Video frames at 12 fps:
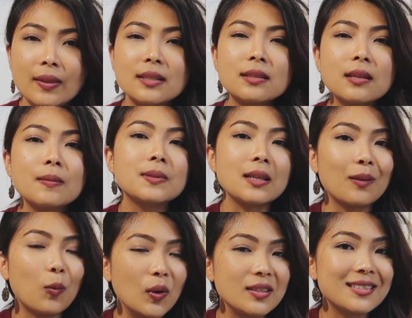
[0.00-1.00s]
These tips are
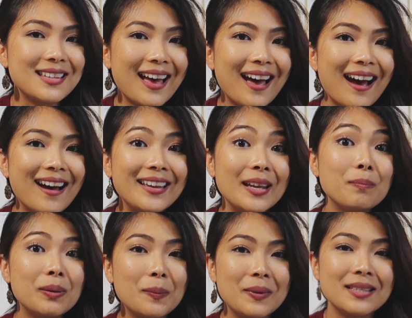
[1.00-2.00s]
the ones that I
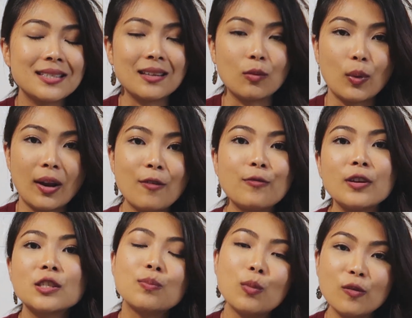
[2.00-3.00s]
implemented when I
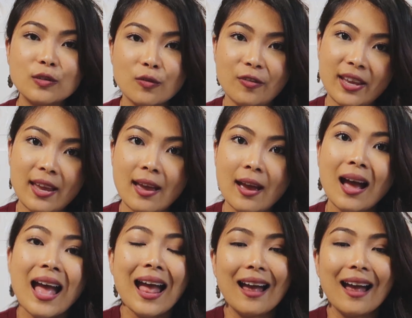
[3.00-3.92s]
first moved over here,